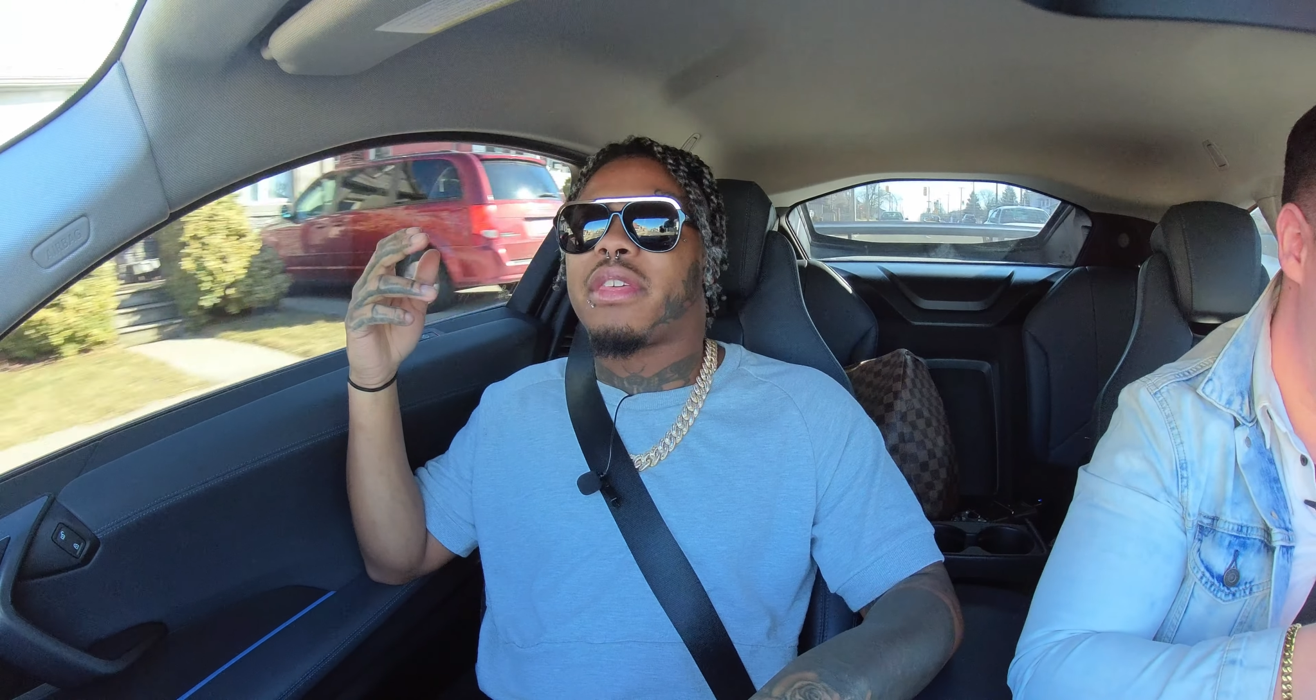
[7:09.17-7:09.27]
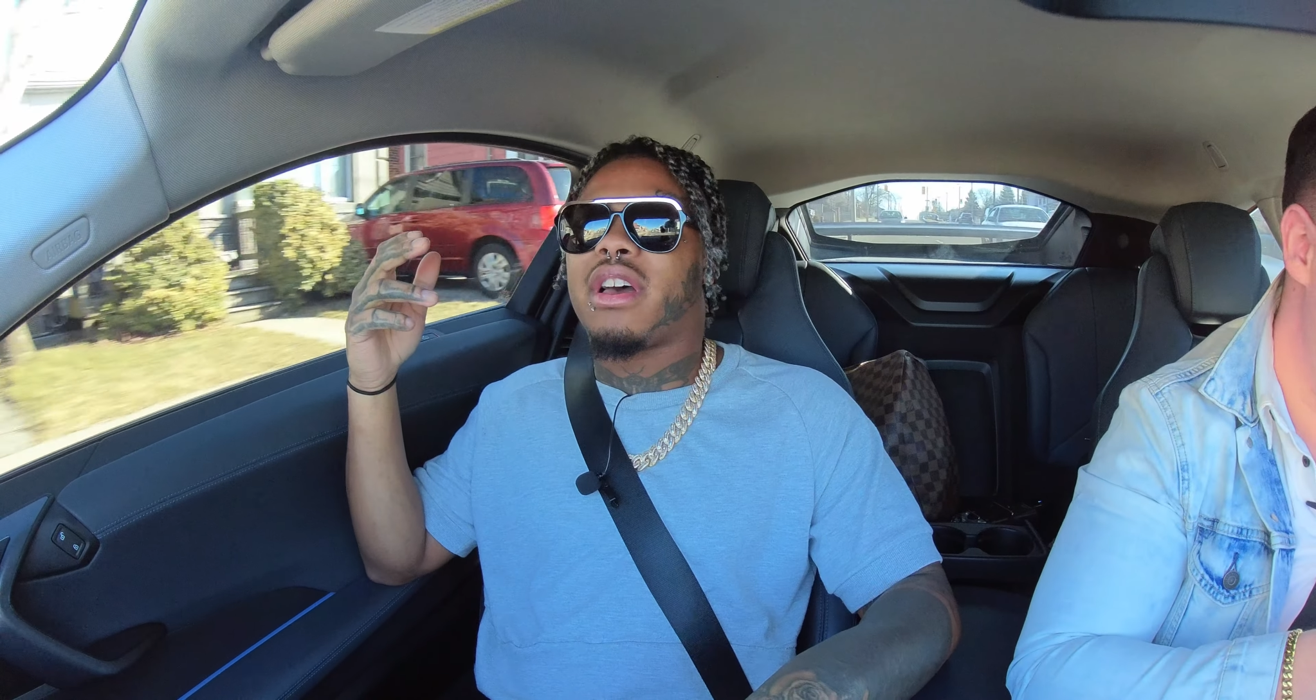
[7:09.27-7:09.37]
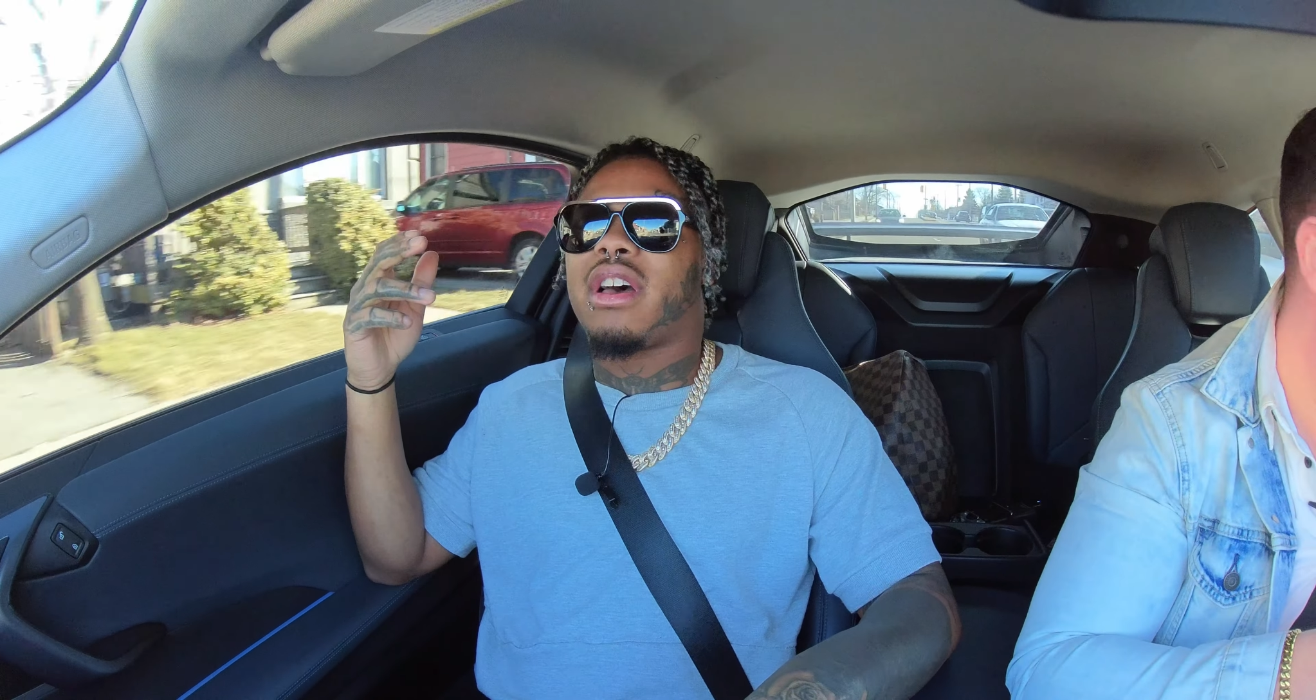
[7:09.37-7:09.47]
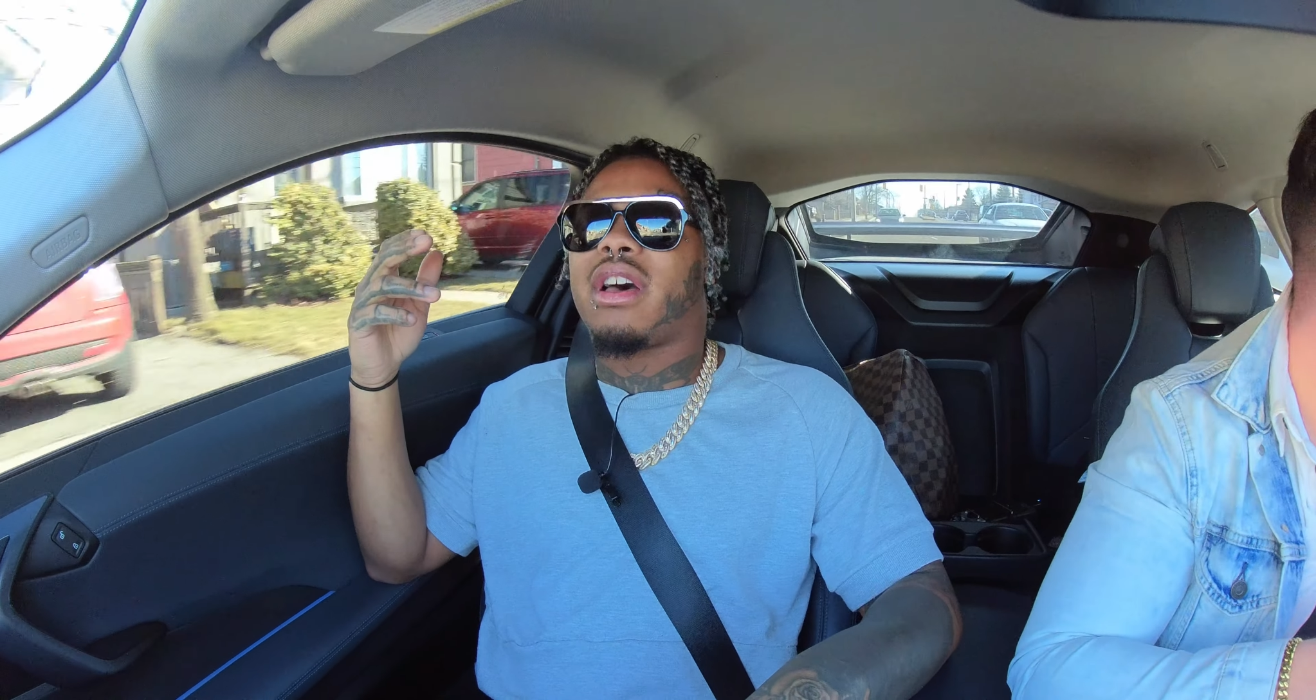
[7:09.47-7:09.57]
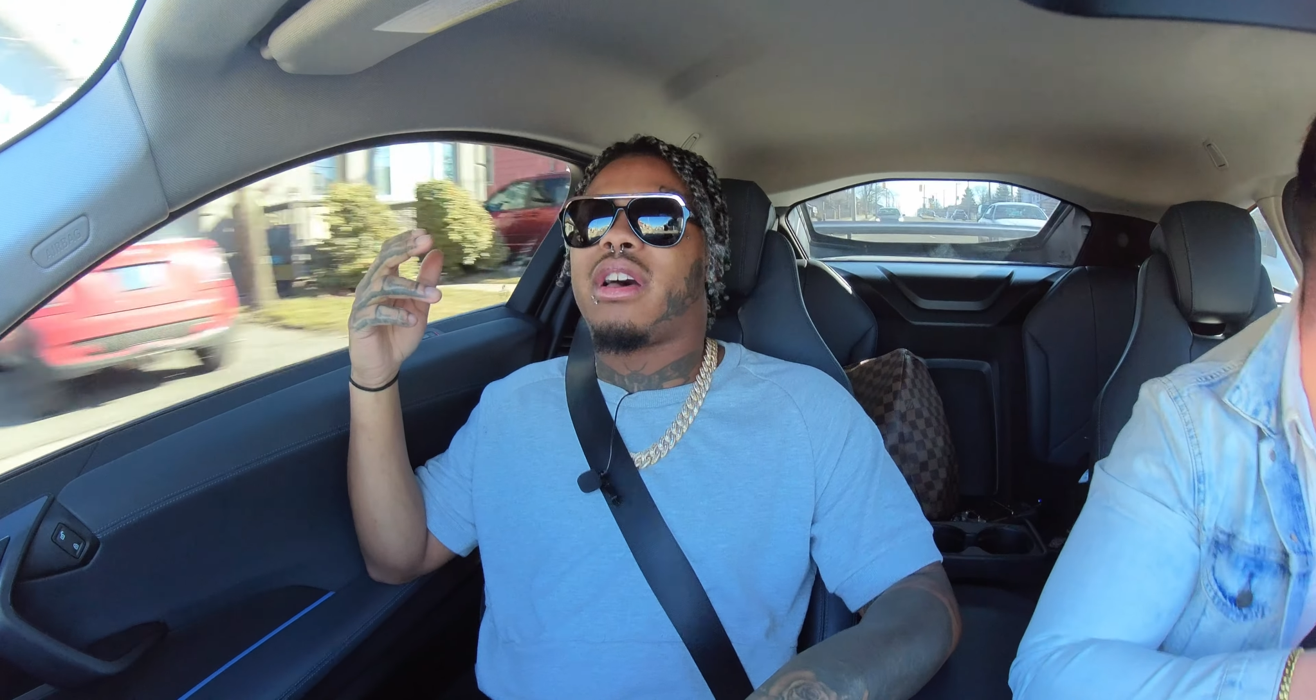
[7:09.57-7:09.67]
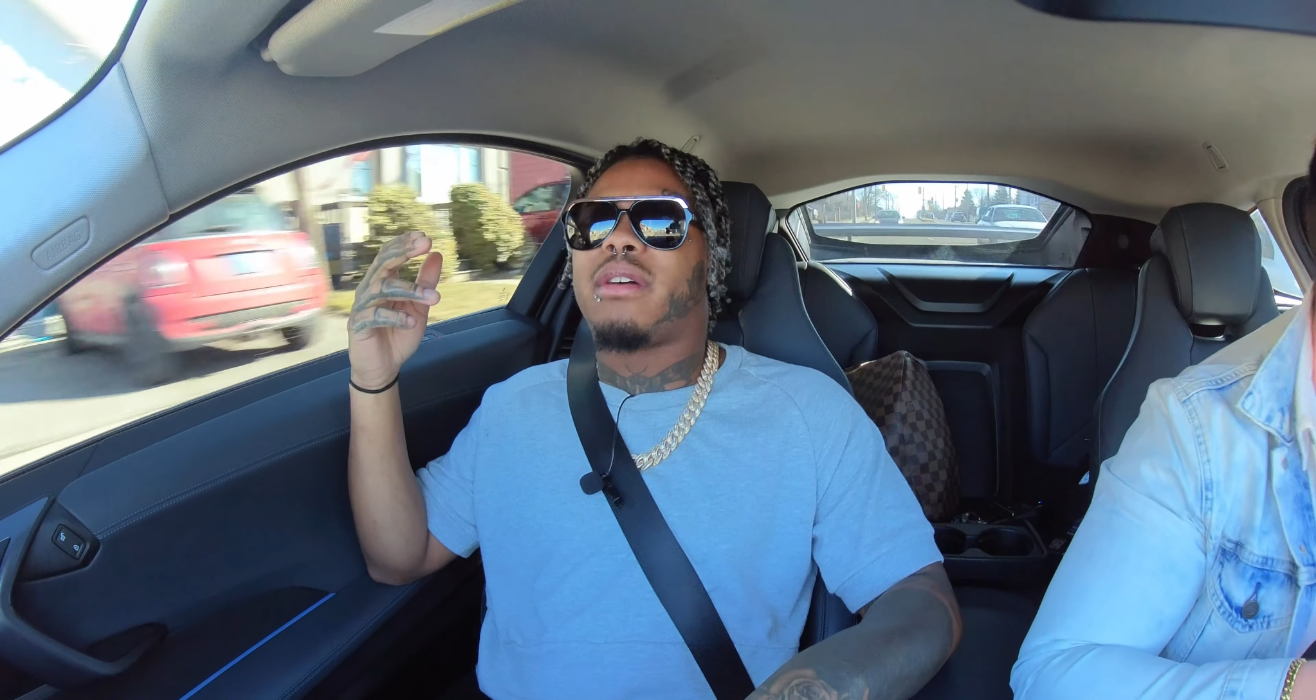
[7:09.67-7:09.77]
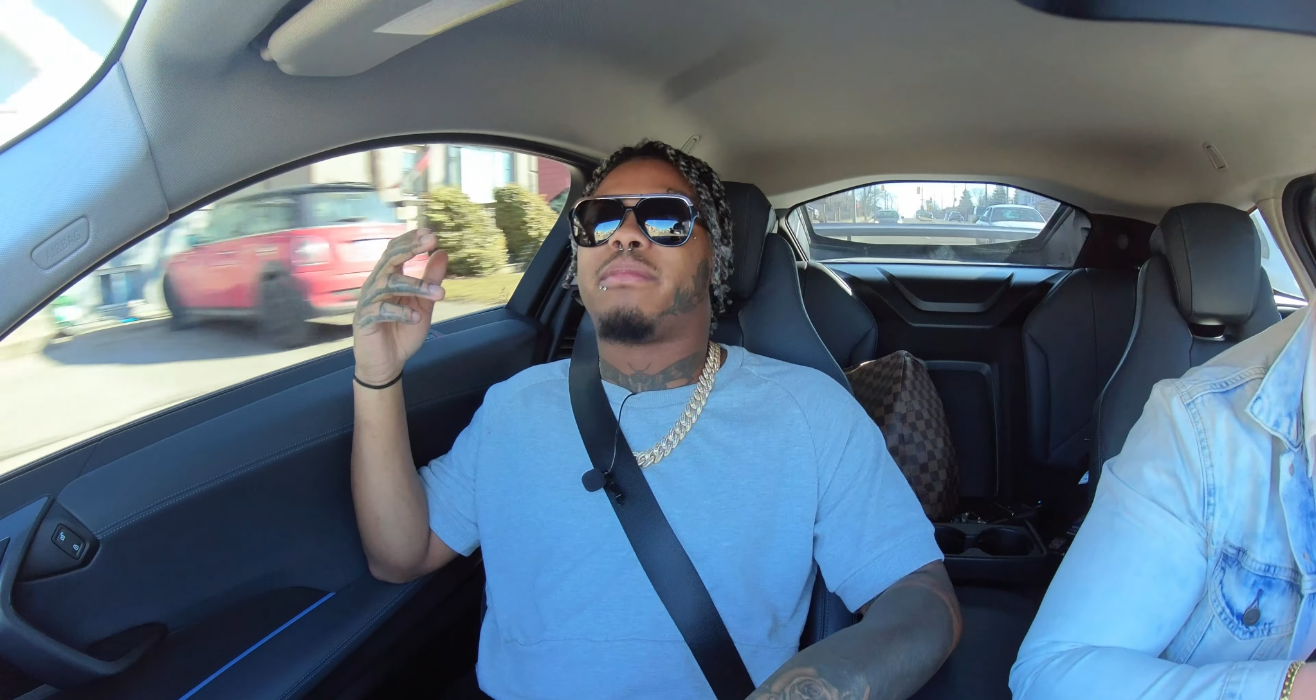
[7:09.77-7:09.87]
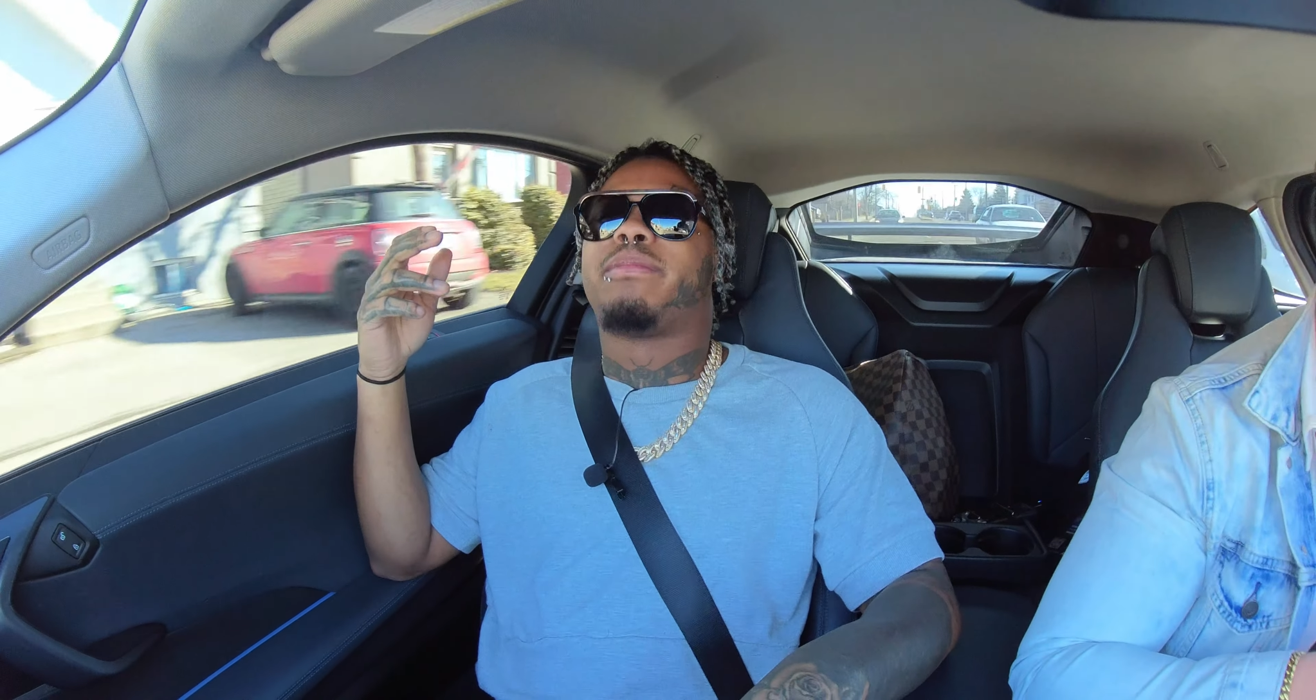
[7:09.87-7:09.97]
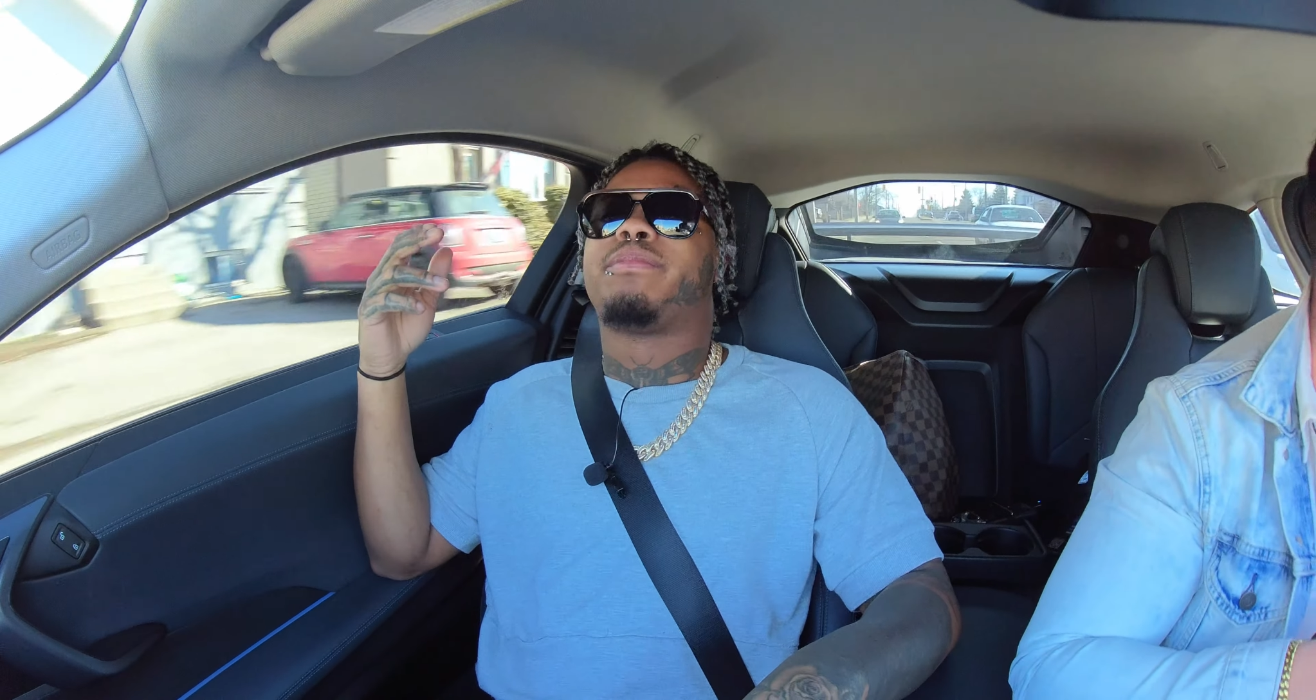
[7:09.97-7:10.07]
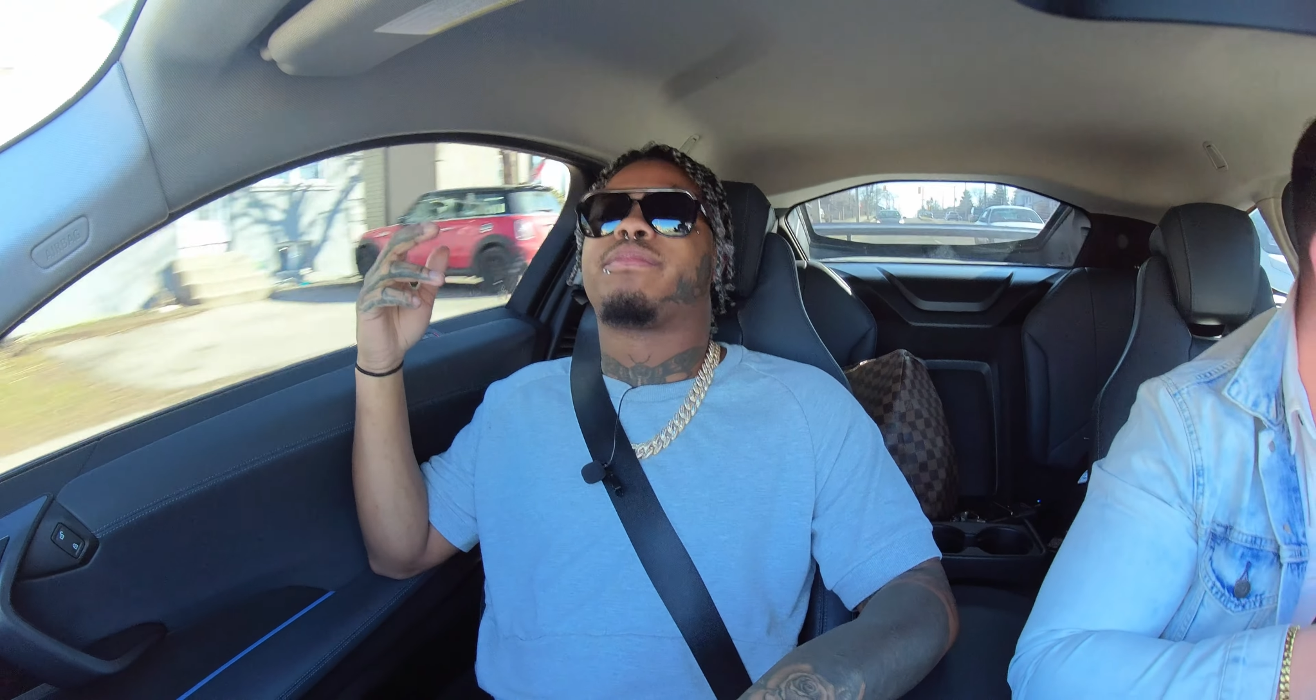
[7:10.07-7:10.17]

um,